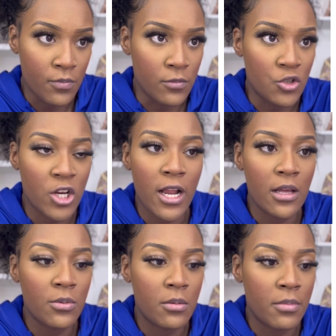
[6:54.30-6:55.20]
child, I
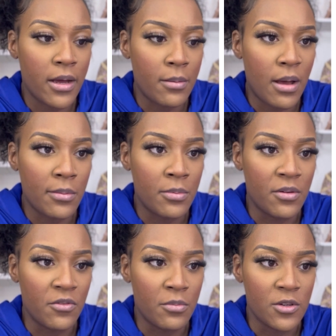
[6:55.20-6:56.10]
wouldn't buy a bobby
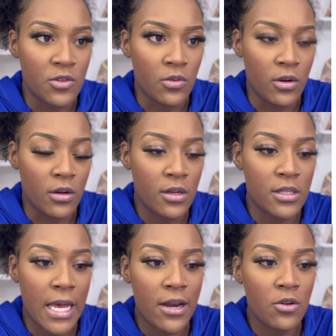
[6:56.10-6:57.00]
pin from the store, because
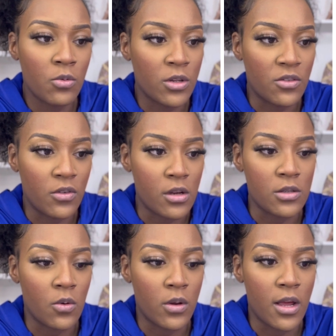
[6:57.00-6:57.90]
I don't know what the fuck is
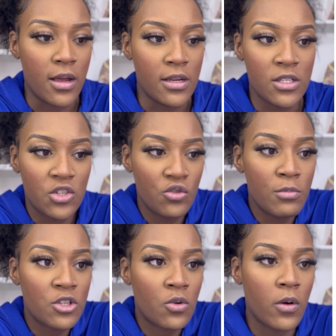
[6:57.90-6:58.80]
going on. It's too
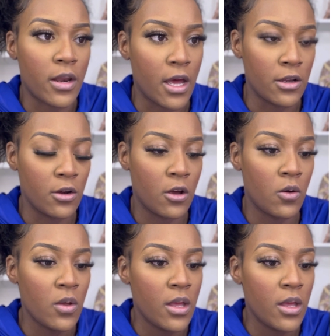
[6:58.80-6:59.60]
much going on, you know?